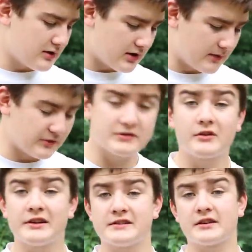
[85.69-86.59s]
Um, let's
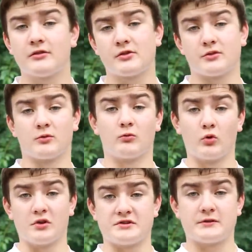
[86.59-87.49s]
go ahead and take a look at the
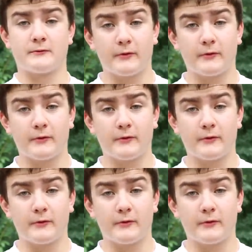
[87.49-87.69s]
rewards